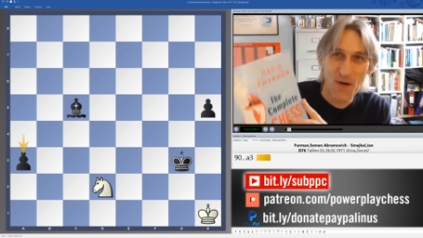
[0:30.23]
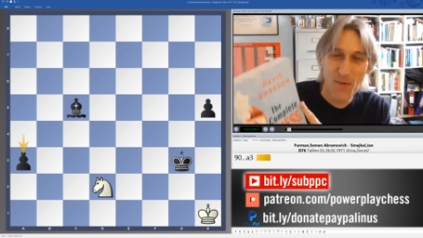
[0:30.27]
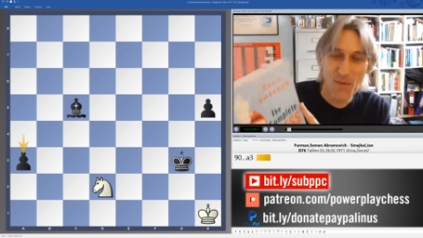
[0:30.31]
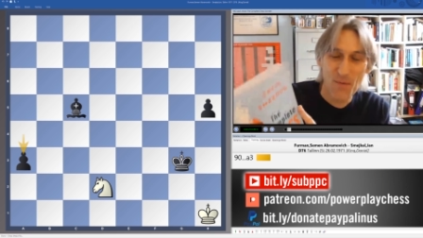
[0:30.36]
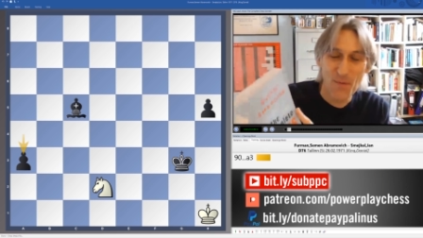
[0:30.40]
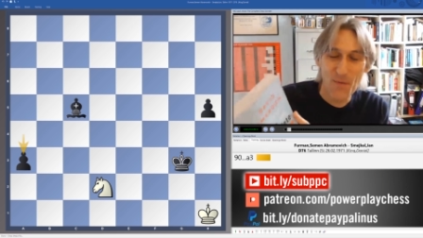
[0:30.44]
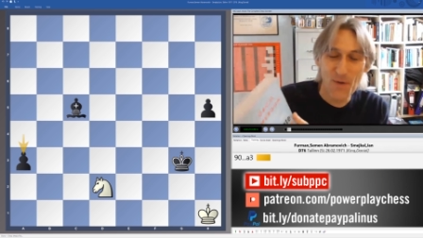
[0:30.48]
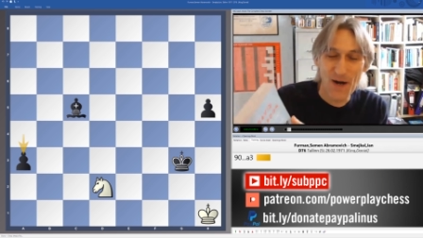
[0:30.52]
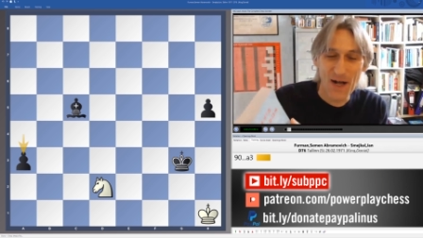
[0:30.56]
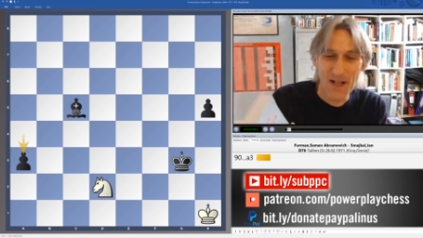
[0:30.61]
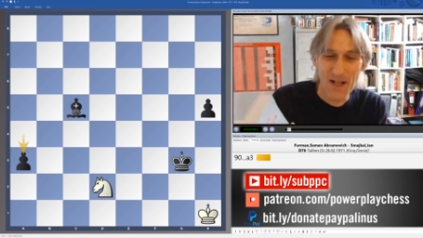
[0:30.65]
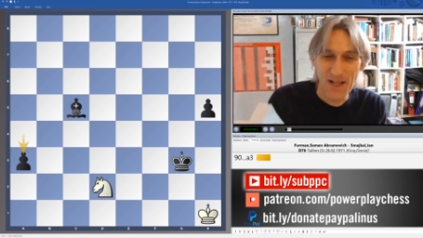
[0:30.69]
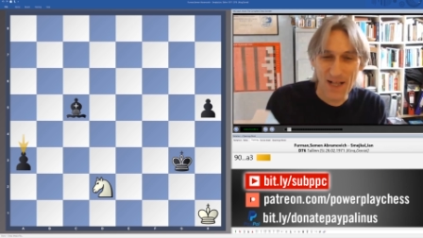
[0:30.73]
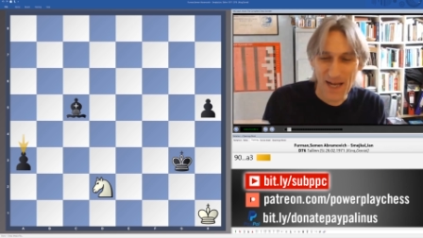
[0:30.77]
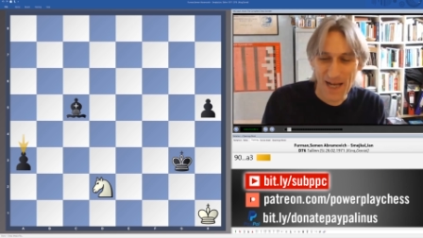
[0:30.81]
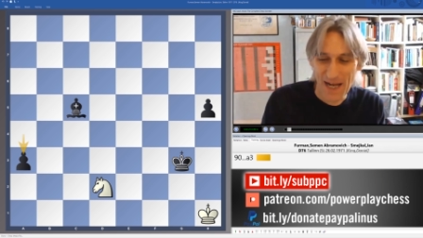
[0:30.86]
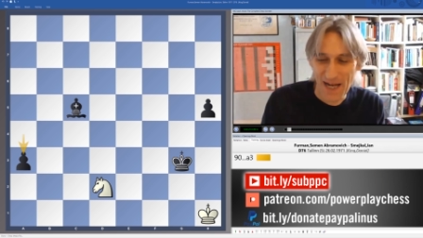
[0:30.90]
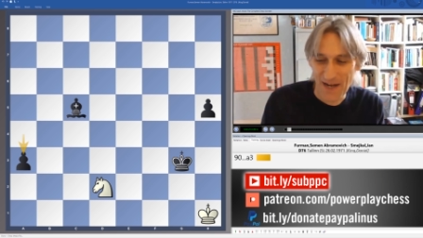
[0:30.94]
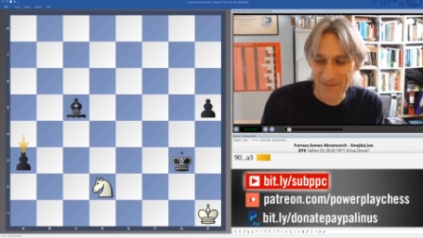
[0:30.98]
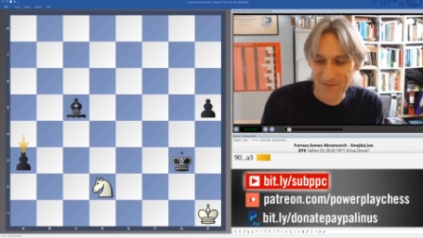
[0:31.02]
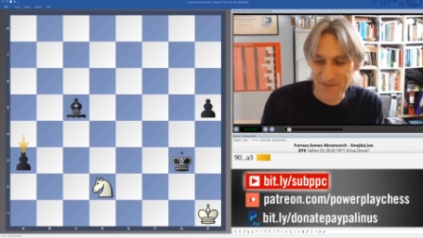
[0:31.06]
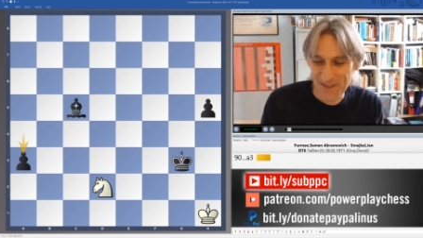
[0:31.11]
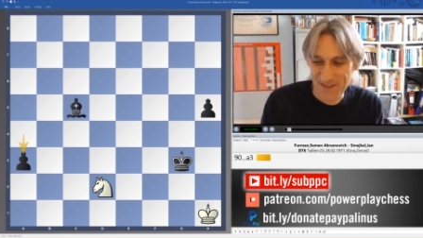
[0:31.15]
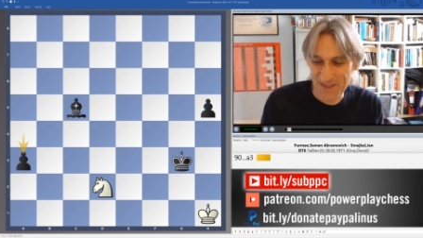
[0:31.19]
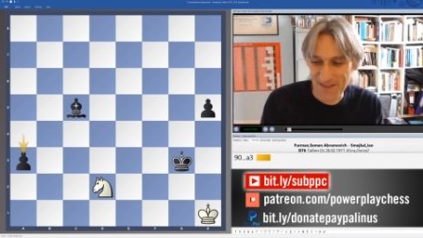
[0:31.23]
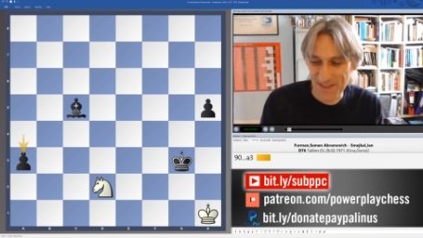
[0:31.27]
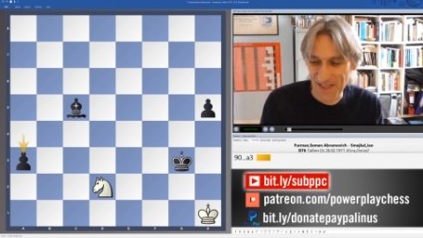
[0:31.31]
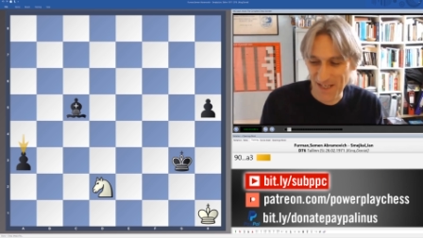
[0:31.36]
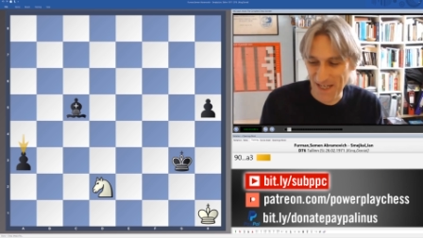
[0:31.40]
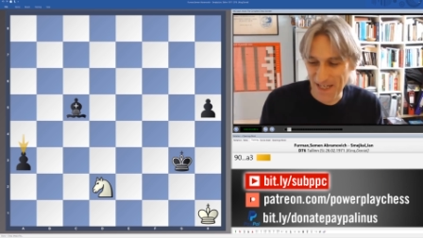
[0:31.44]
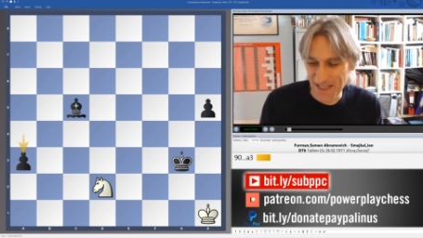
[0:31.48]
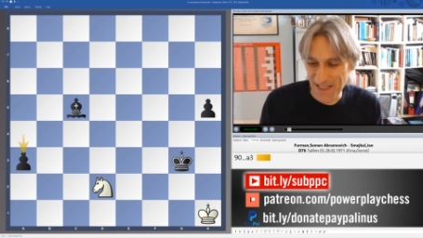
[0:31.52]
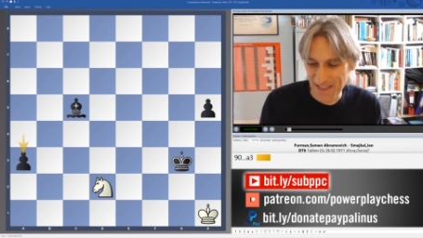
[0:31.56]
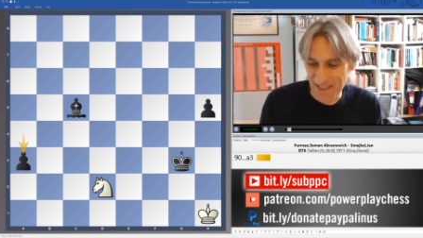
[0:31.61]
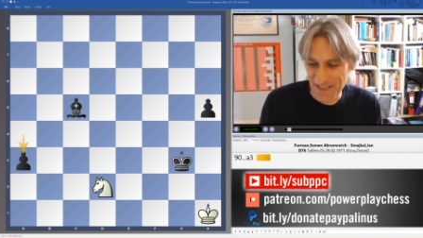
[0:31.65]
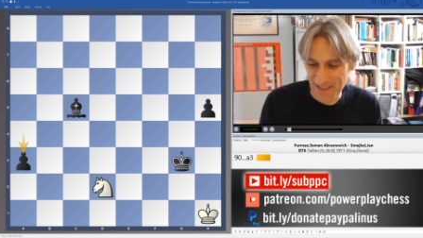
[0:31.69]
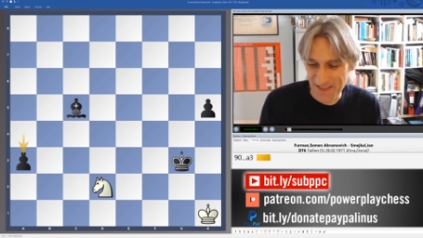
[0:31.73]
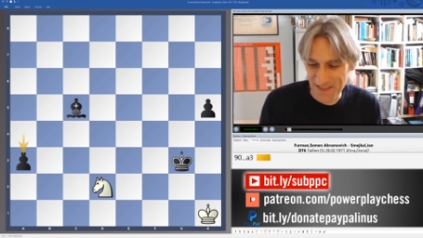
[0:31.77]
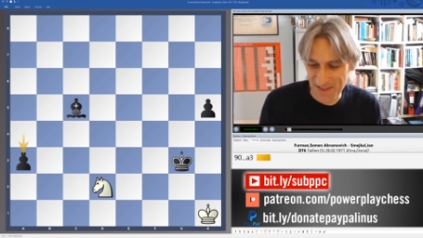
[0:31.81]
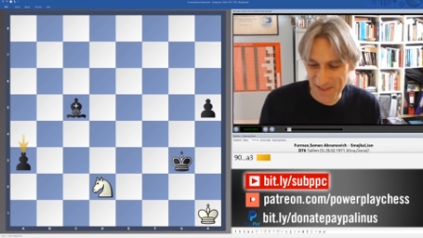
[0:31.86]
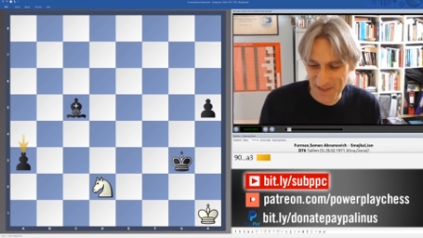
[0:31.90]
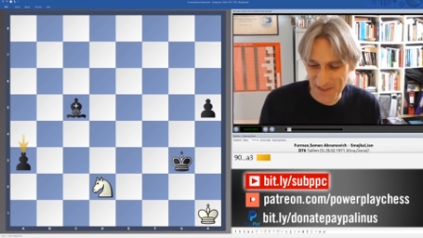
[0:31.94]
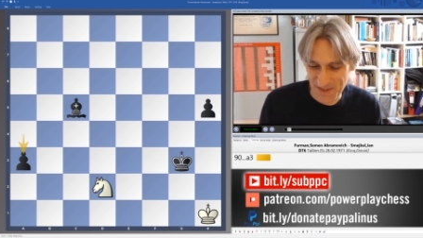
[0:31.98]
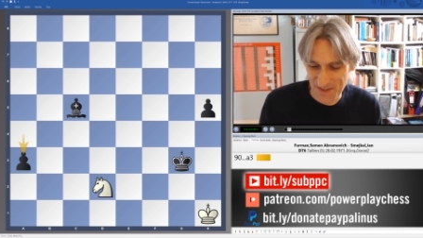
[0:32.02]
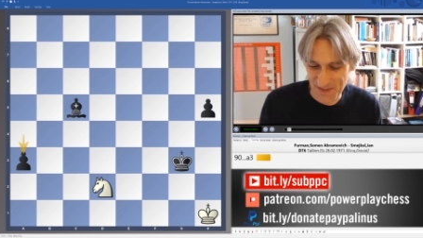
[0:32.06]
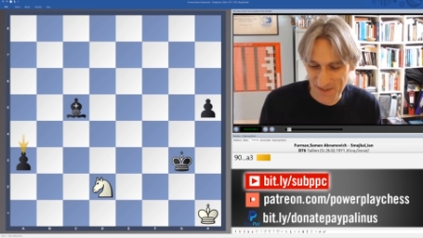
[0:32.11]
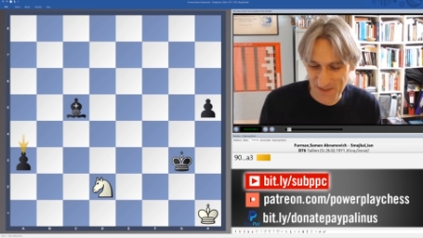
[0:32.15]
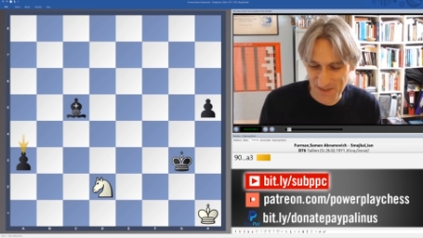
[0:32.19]
Well, I have to say, this
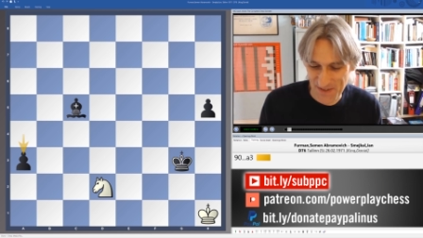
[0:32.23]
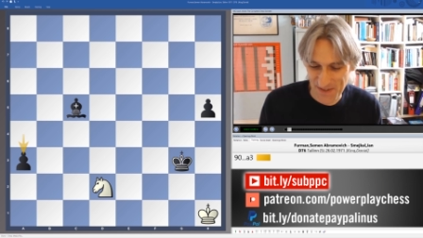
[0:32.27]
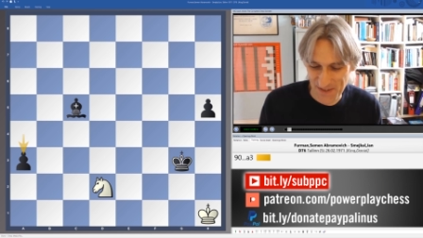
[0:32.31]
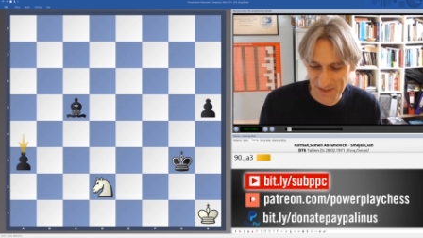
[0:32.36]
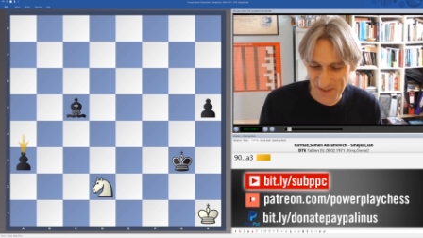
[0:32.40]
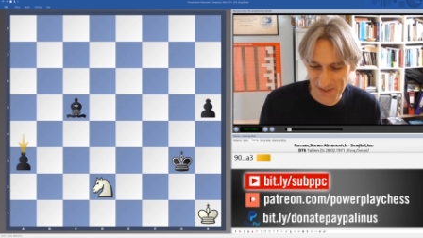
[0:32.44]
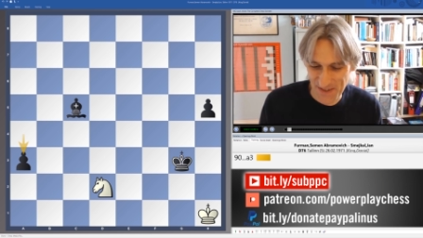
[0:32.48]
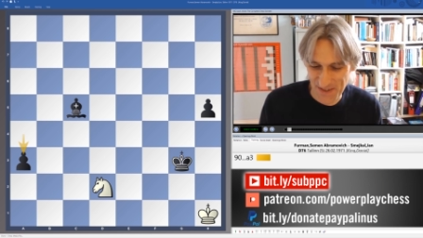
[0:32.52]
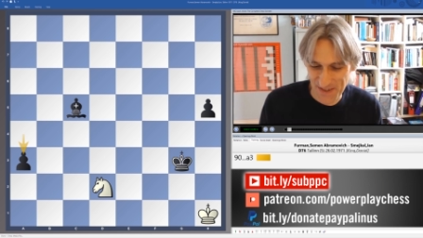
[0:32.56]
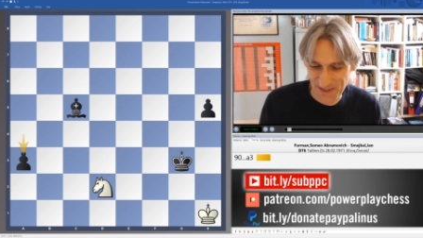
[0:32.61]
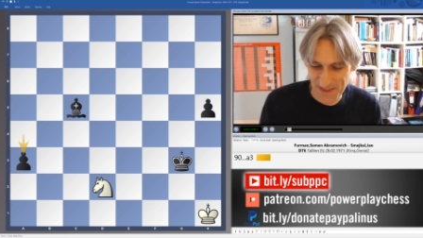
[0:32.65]
is